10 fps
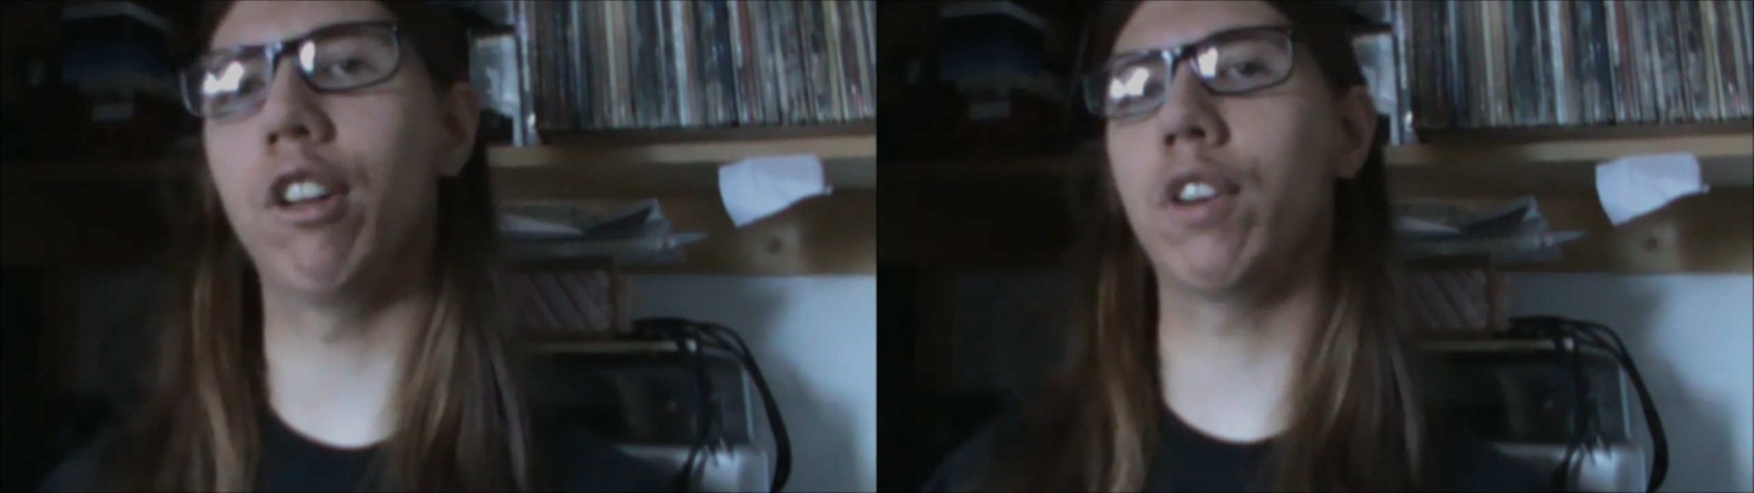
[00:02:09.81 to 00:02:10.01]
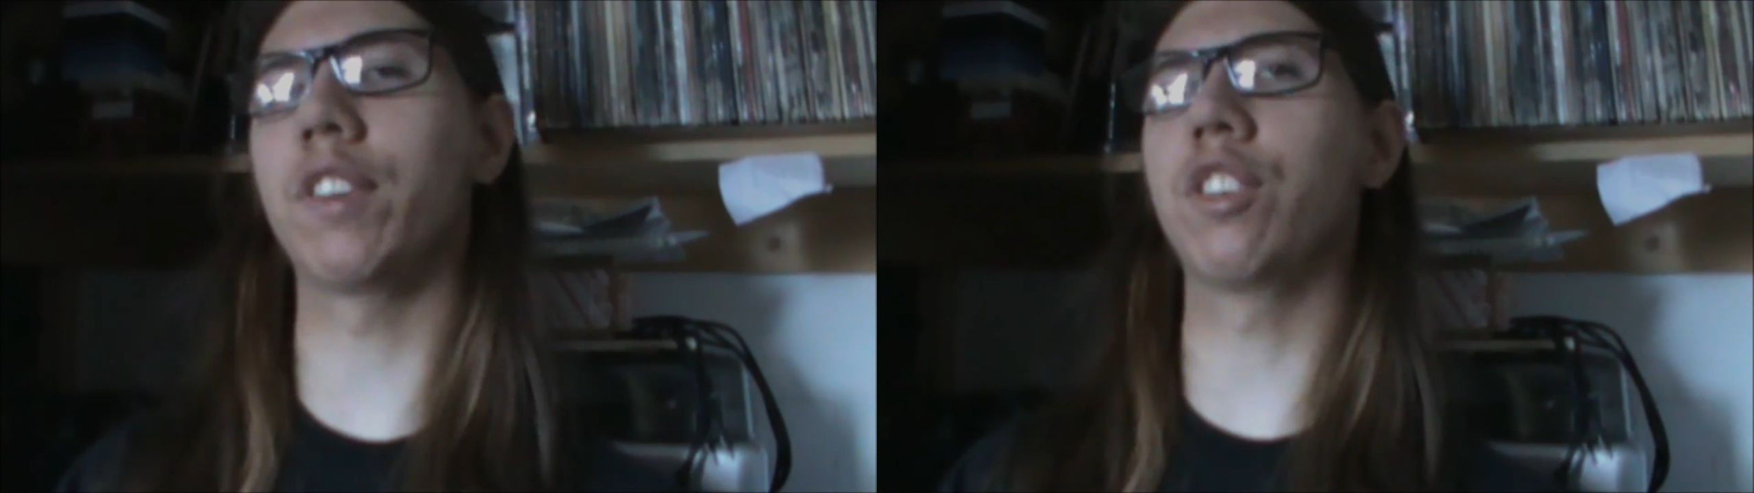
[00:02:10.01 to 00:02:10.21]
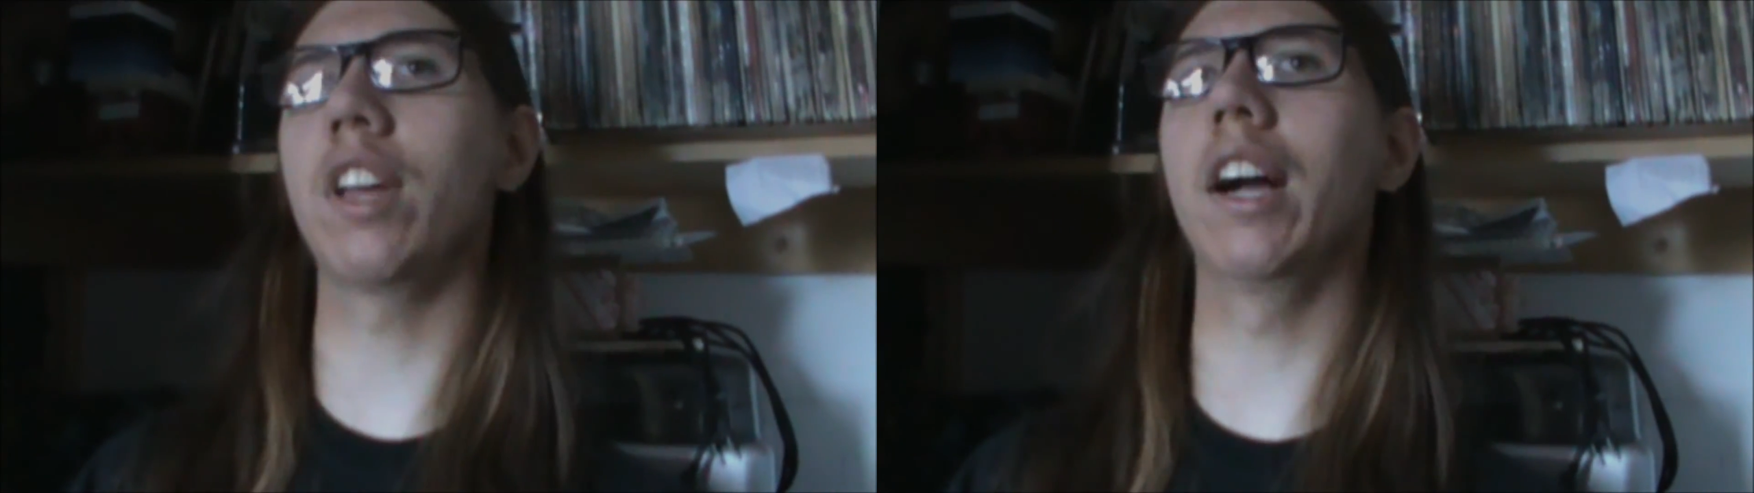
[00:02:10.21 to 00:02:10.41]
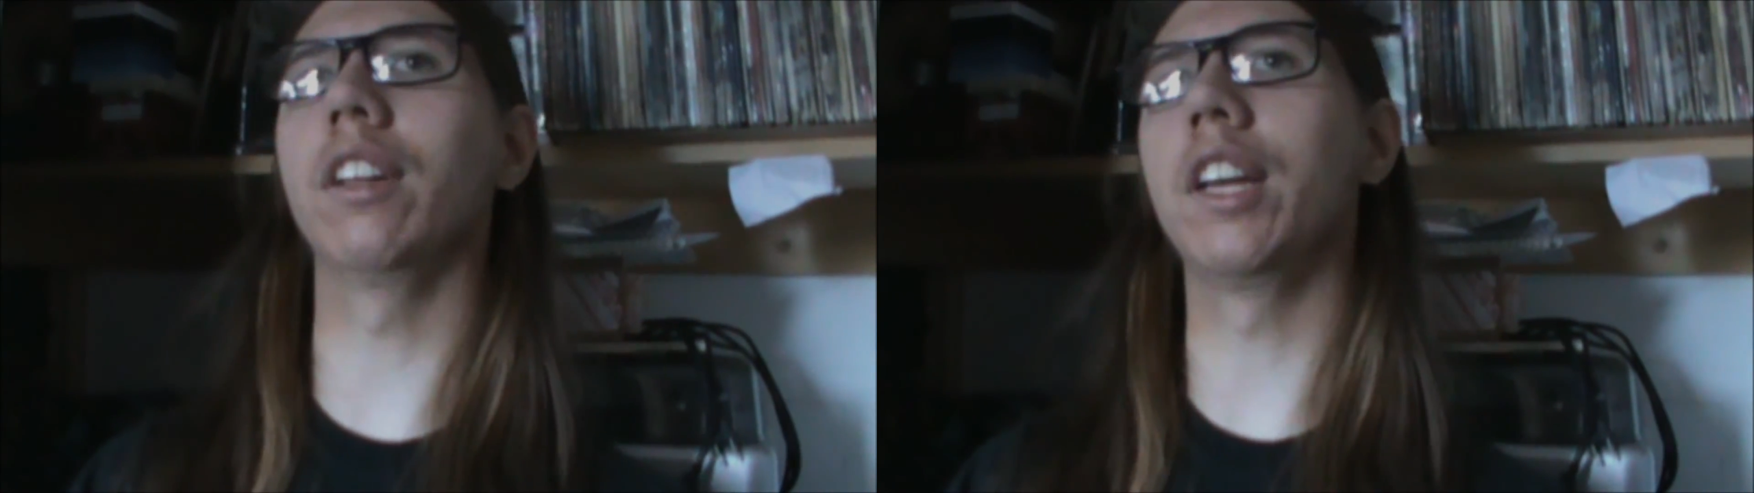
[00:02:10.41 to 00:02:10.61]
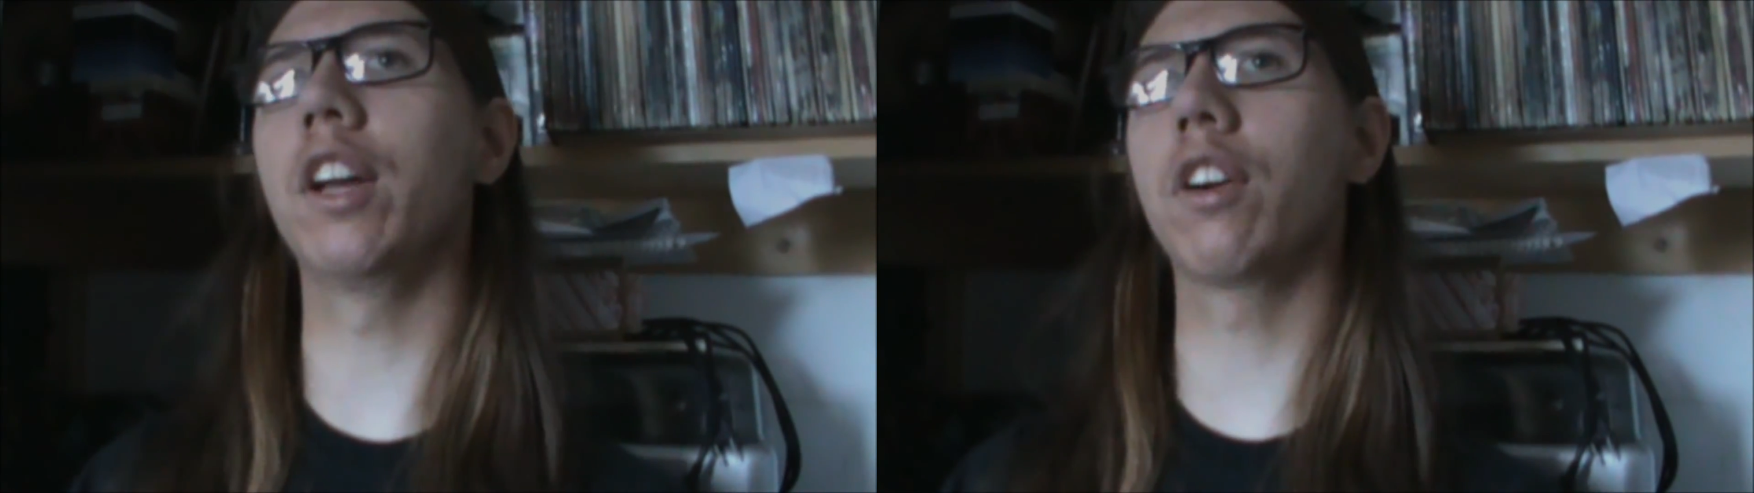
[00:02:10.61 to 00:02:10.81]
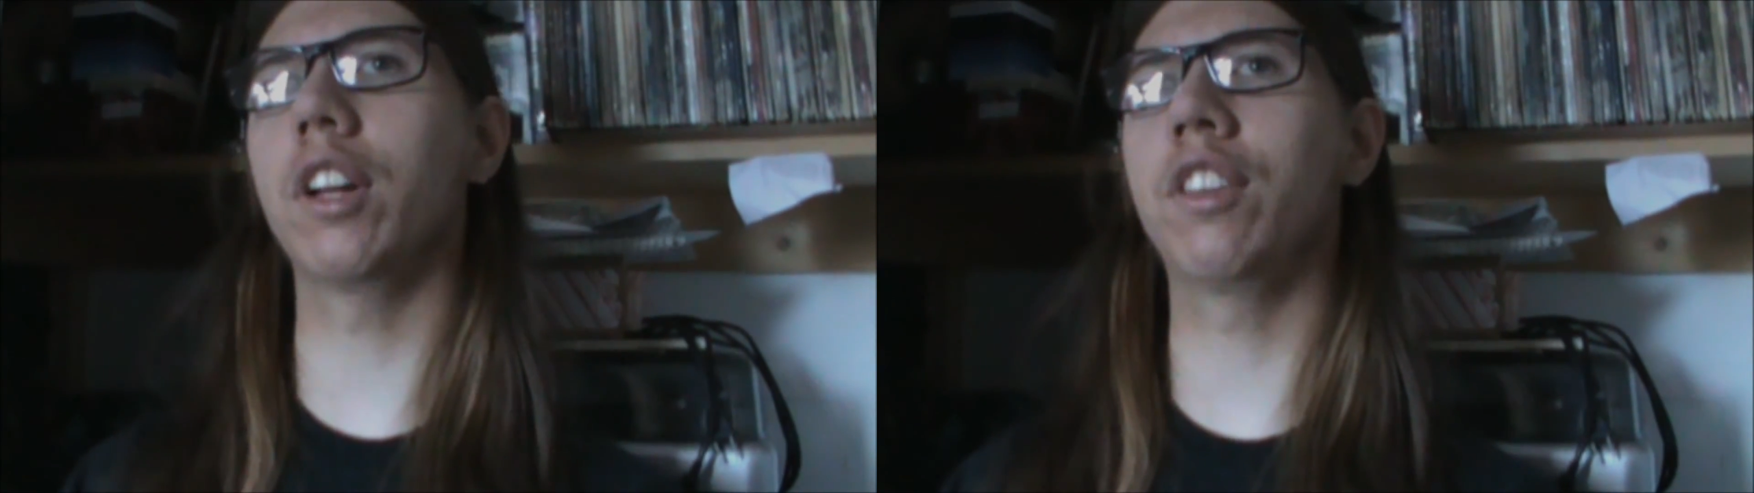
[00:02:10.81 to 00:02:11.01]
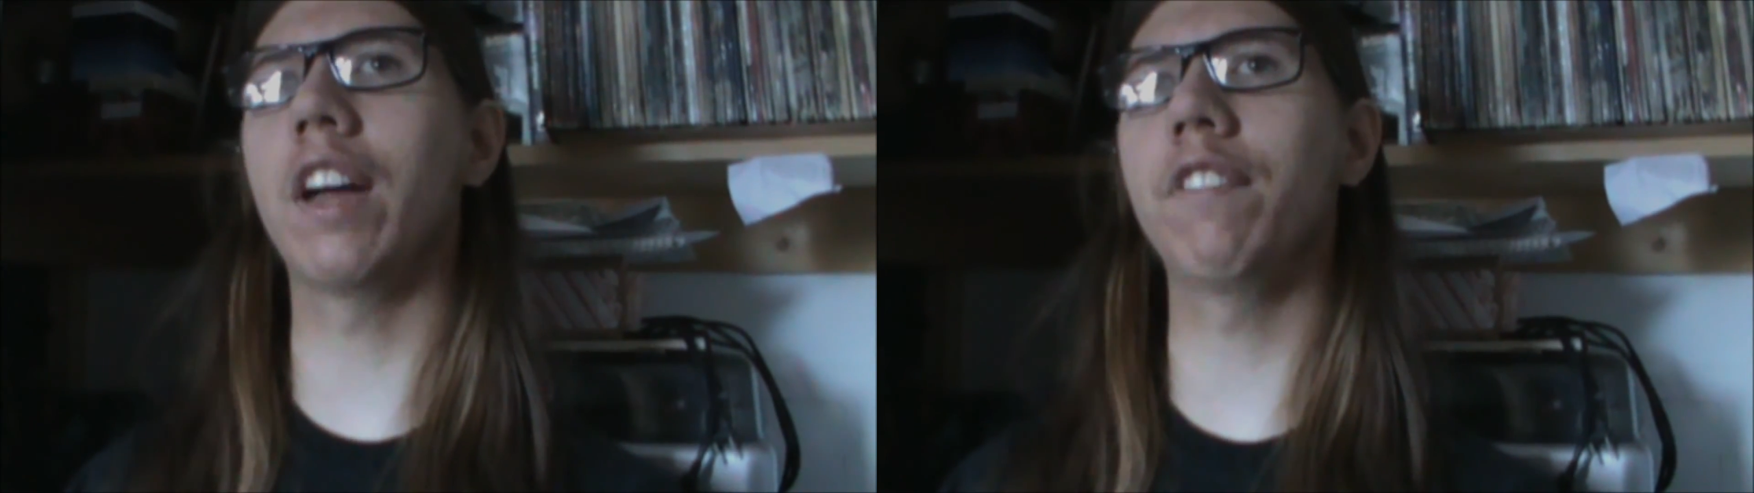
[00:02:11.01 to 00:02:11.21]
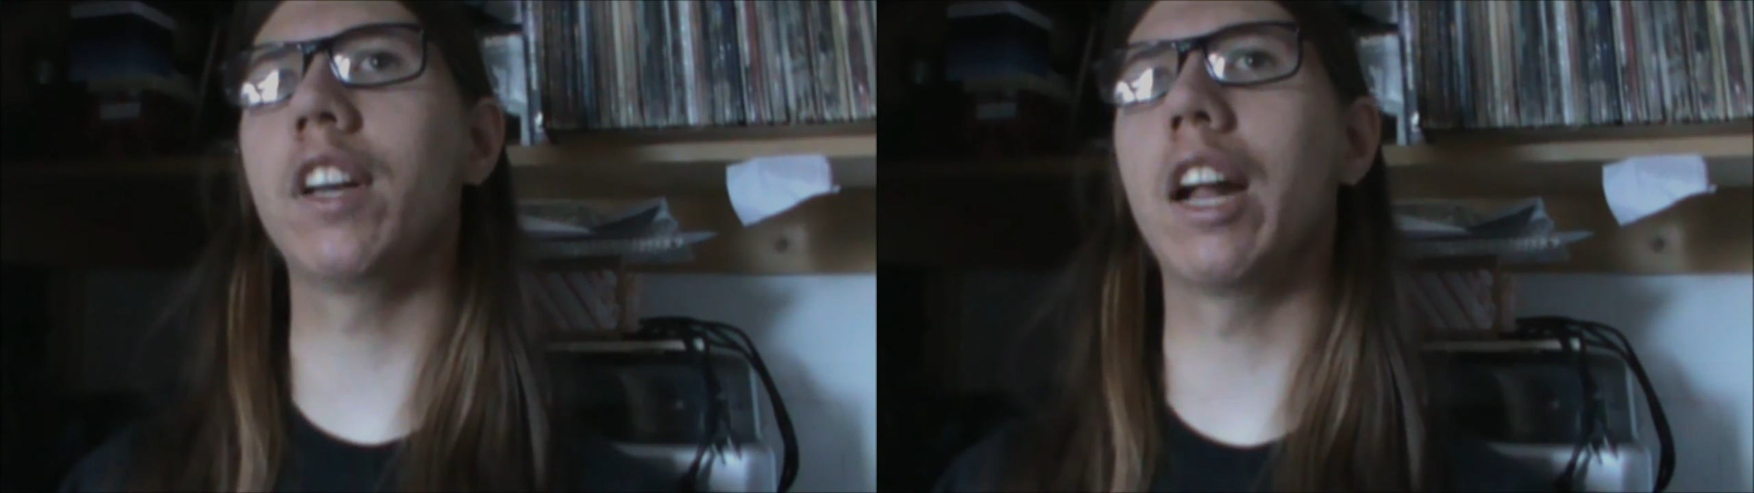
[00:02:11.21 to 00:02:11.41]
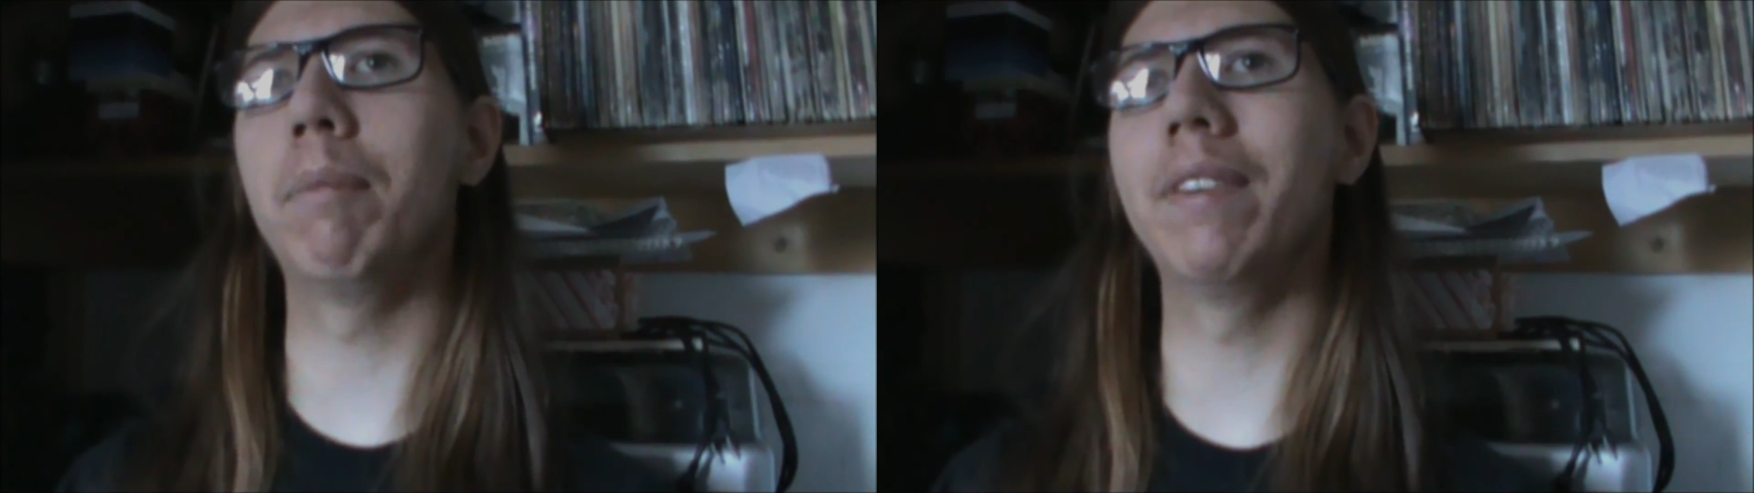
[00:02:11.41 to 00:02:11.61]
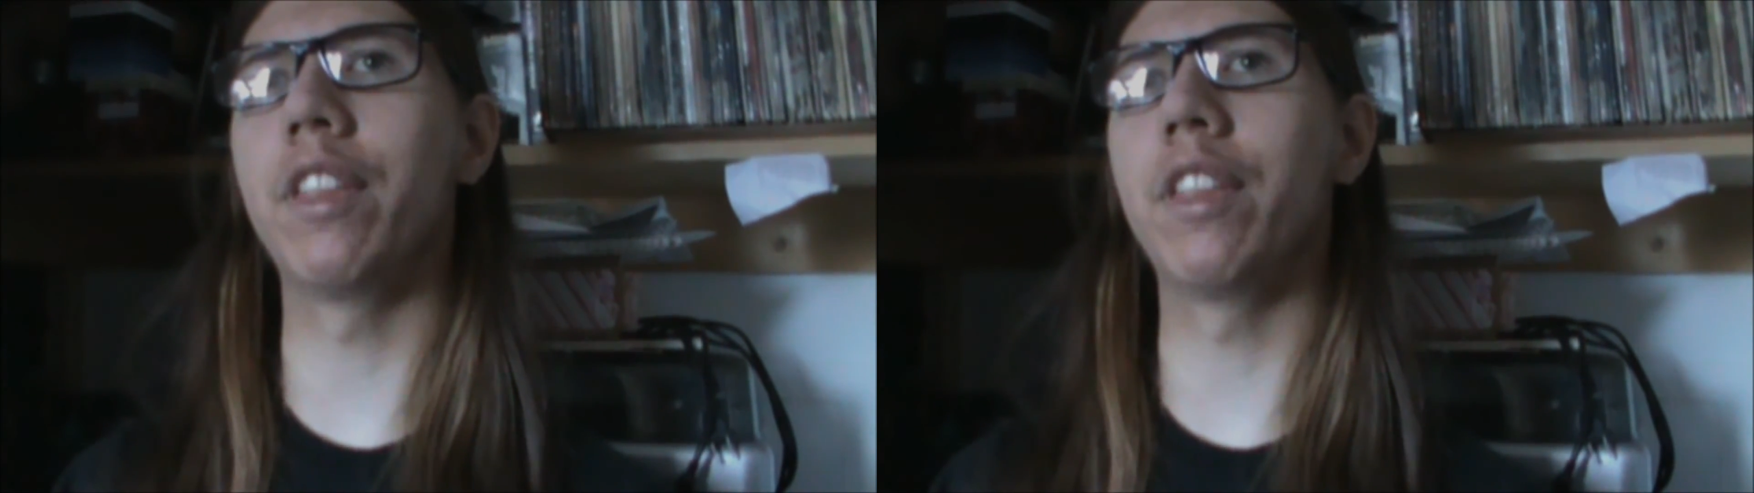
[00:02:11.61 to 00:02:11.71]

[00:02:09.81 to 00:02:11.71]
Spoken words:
Driver Stay Ugly here. It's definitely got a bit